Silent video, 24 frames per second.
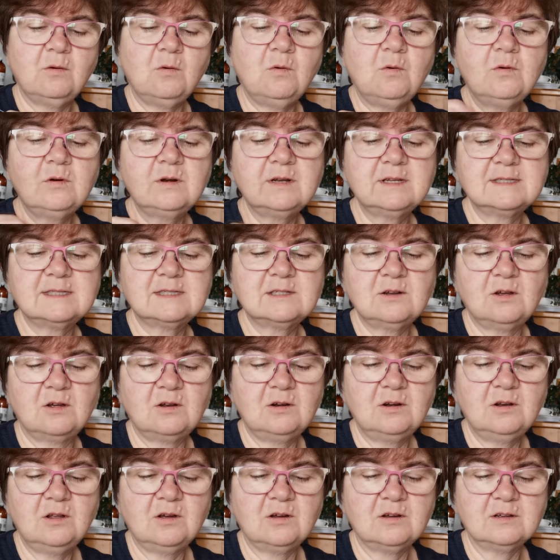all is
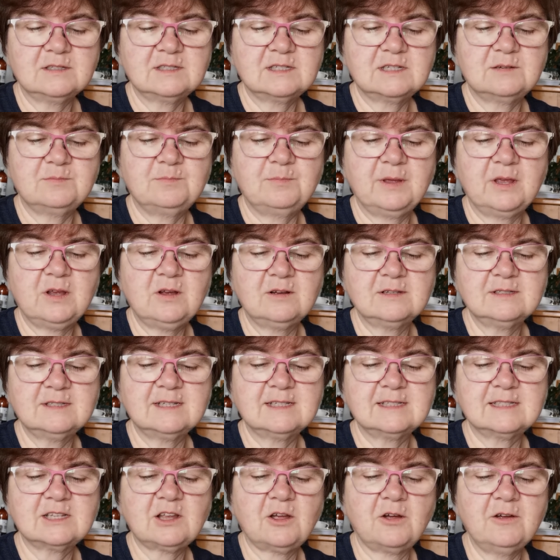not lost, because
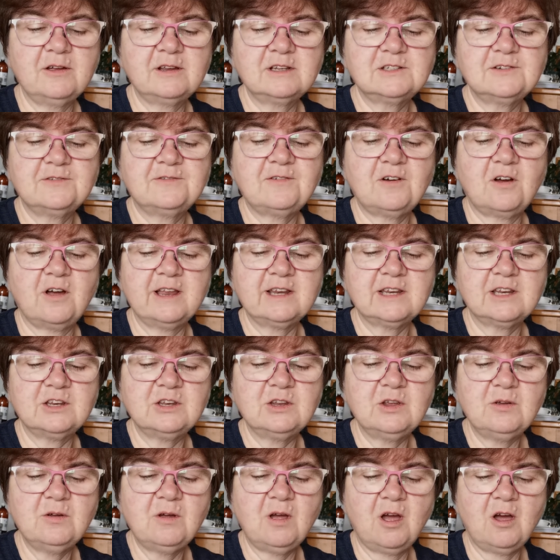it's going to find a
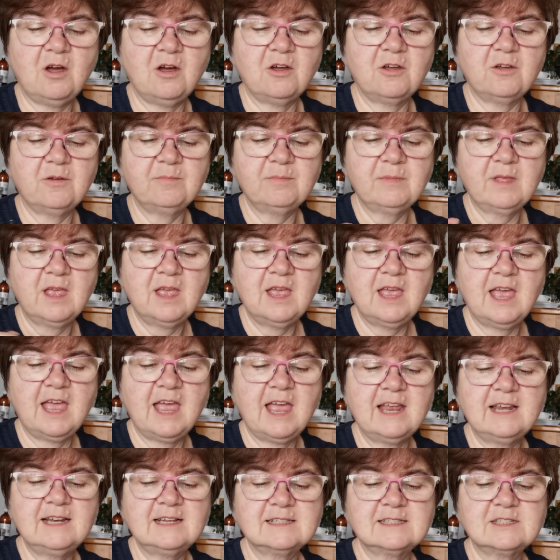new home
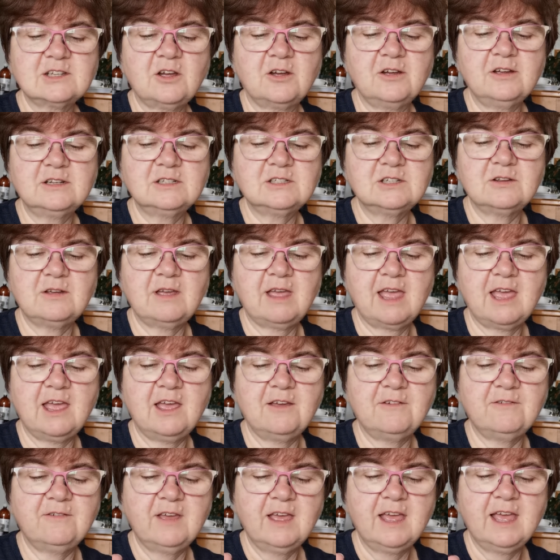and it's going to
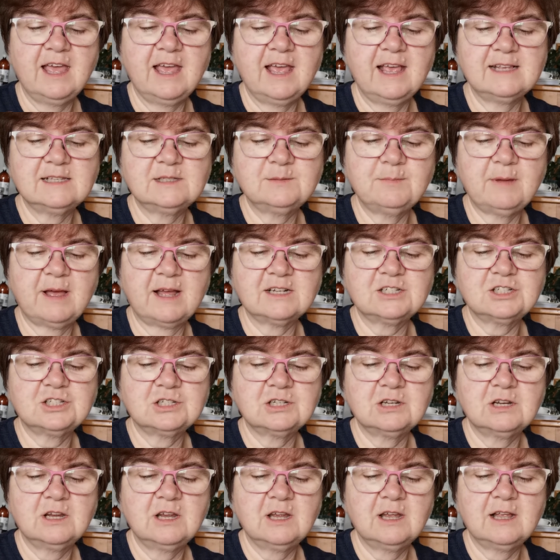have as
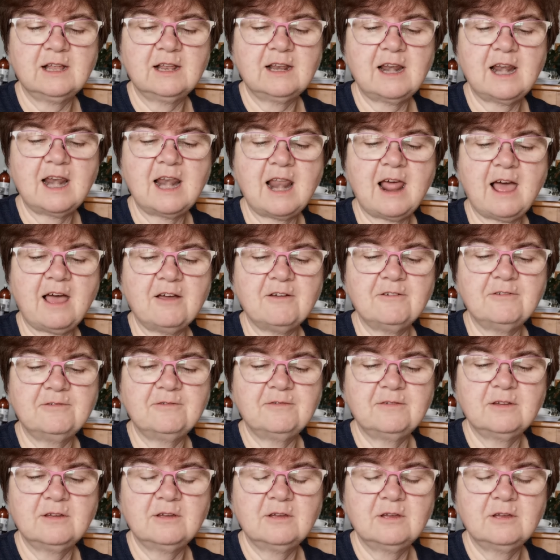much love